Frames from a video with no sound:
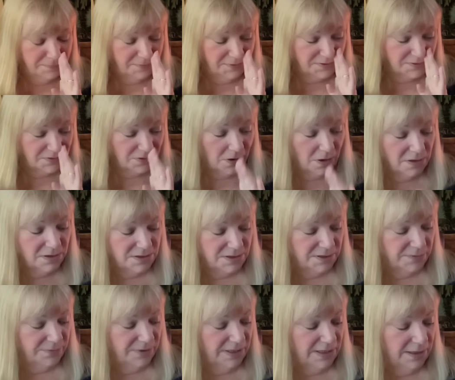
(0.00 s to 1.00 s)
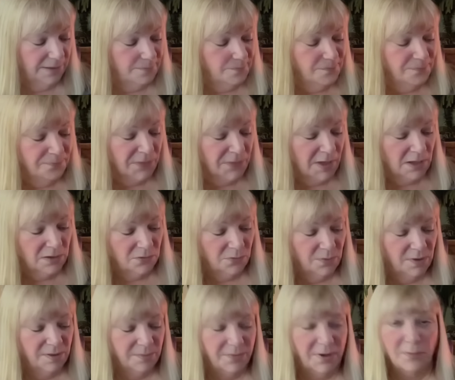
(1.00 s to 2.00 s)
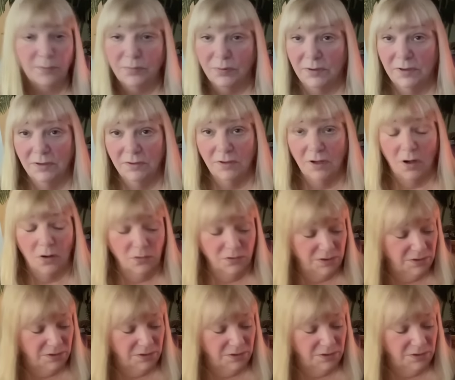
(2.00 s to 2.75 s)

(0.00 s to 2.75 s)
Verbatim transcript: astrology reading the one about Pluto.